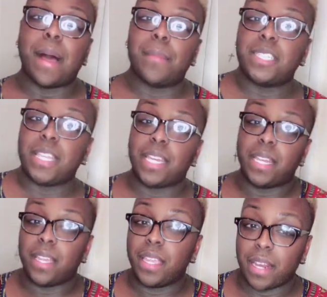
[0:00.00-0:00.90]
Mama
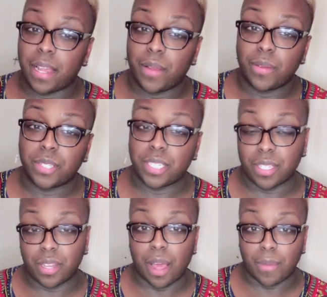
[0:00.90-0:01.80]
Gina, you know,
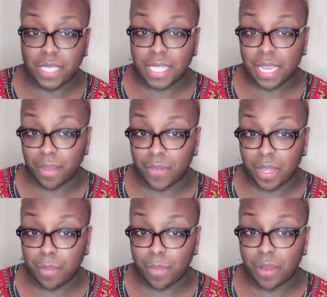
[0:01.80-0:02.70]
she's going to always stick up
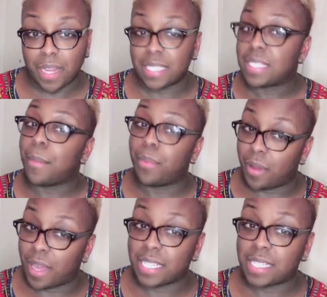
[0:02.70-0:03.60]
for her boy. That's her
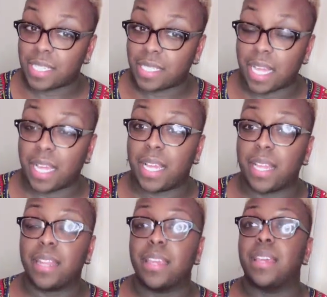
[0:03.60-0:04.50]
boy. That's her
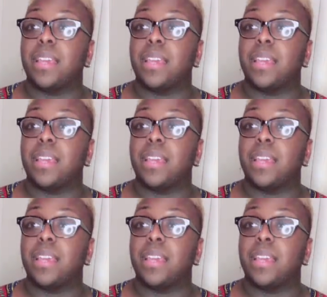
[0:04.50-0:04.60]
son.